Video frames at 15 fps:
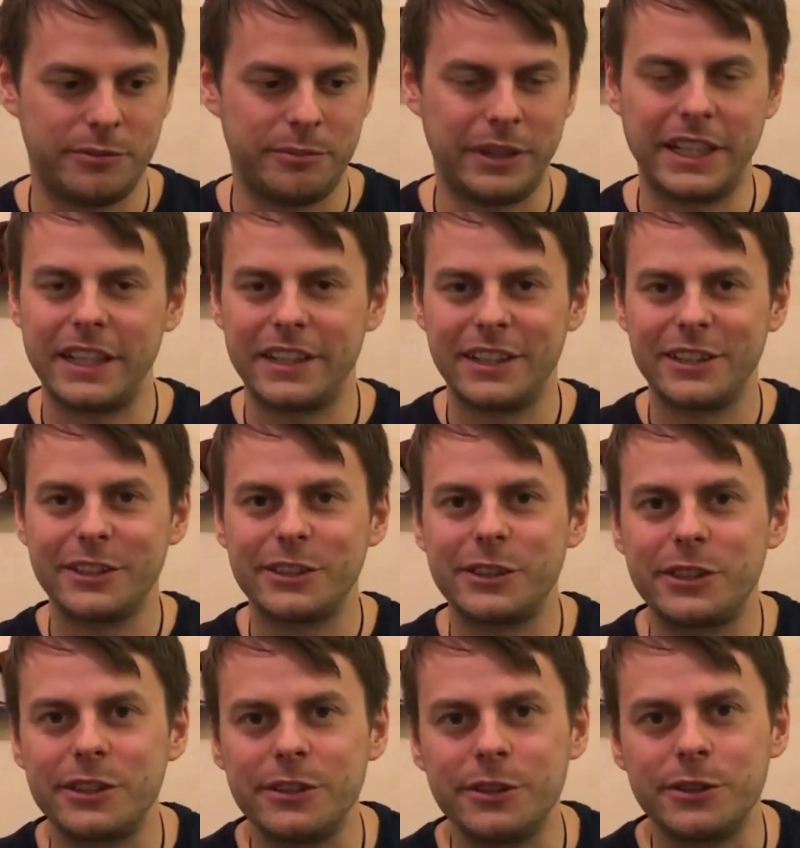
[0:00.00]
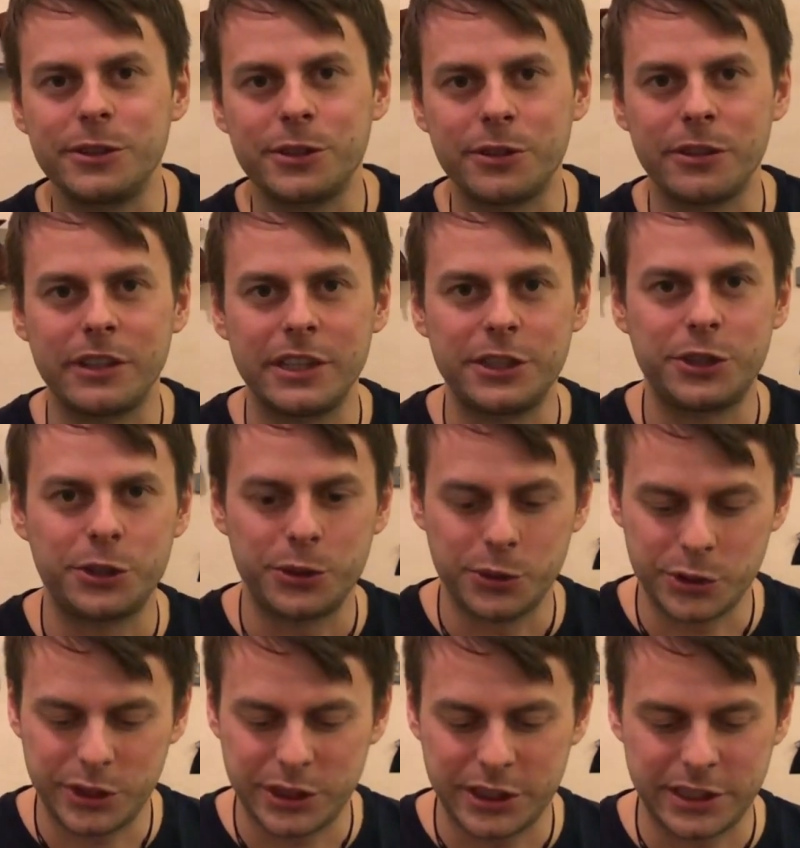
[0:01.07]
Beginners usually
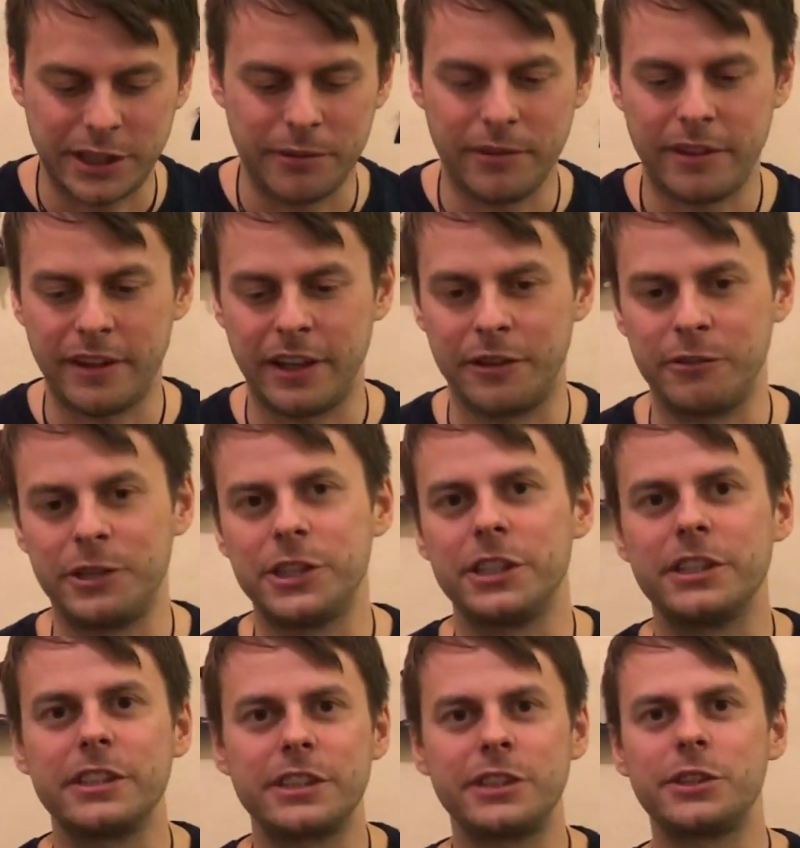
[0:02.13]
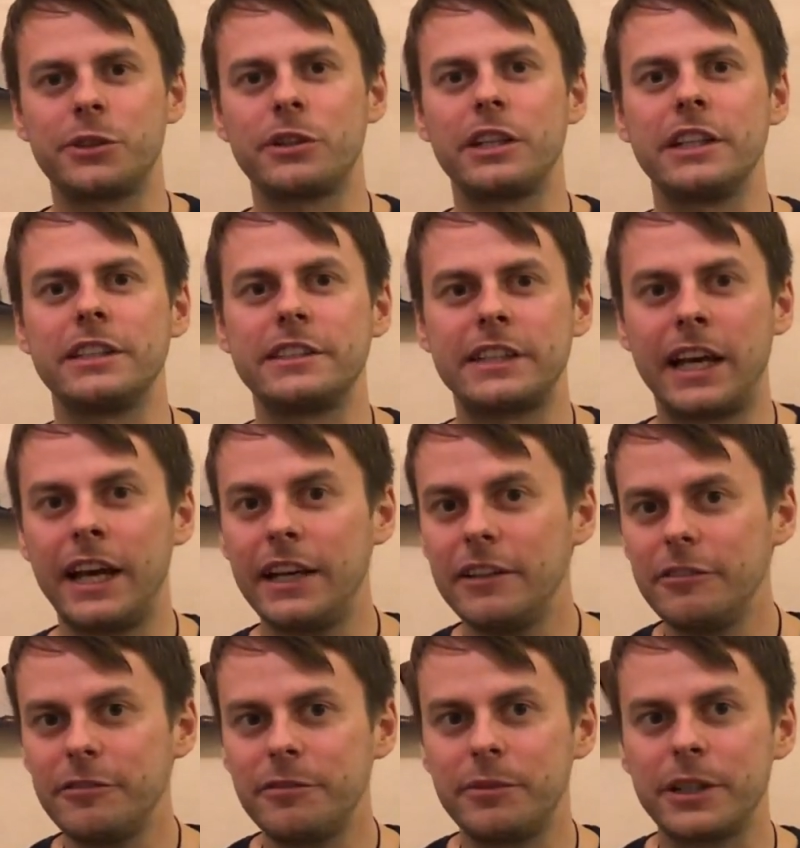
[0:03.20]
choose something which is totally
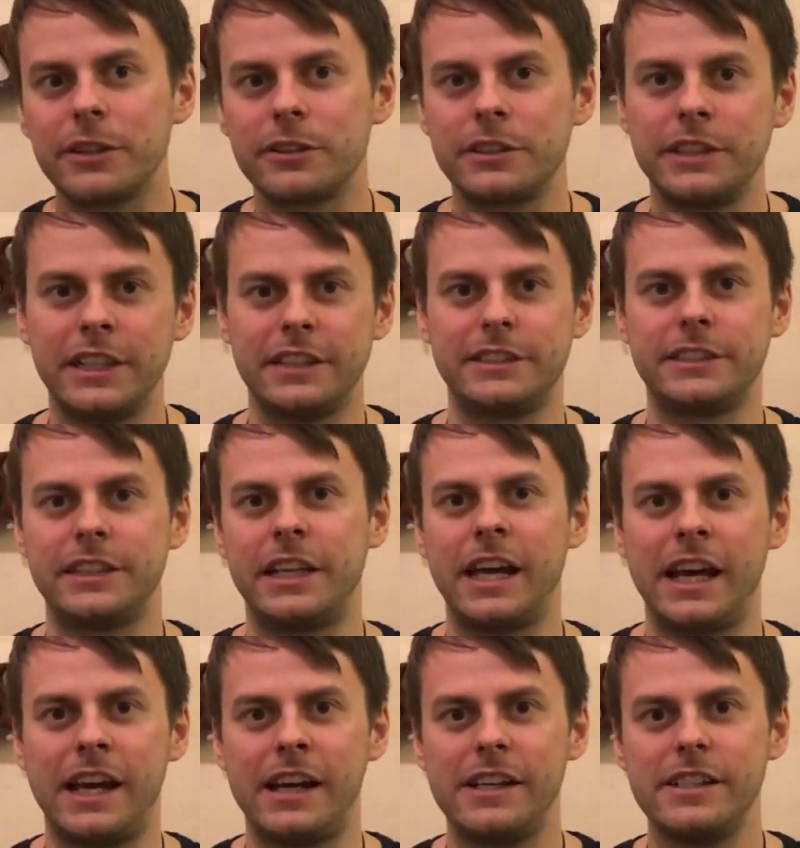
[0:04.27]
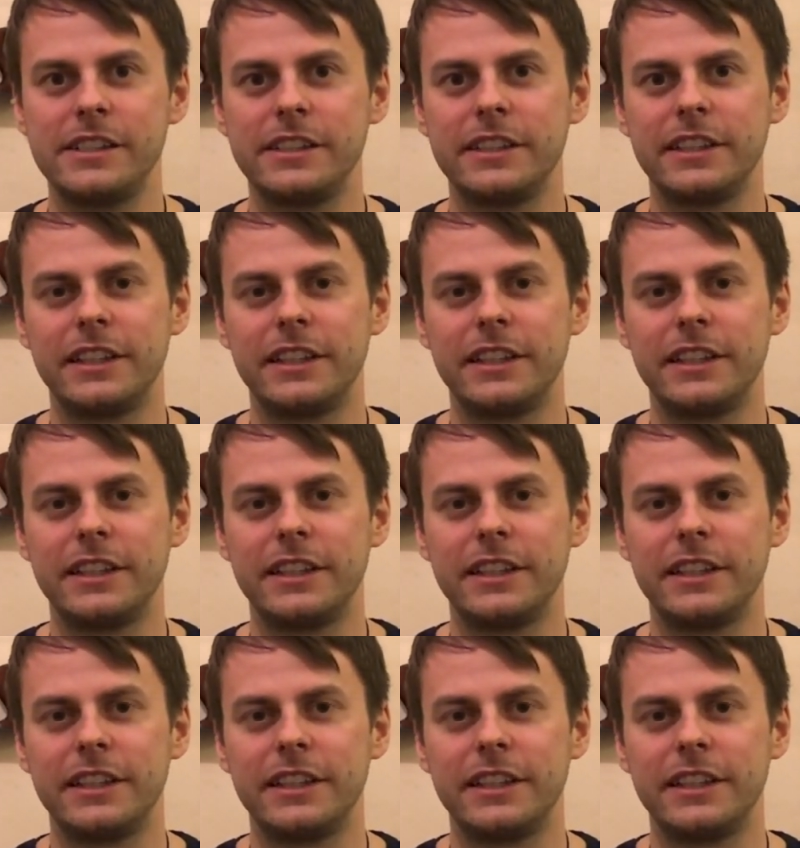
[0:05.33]
safe because they are scared.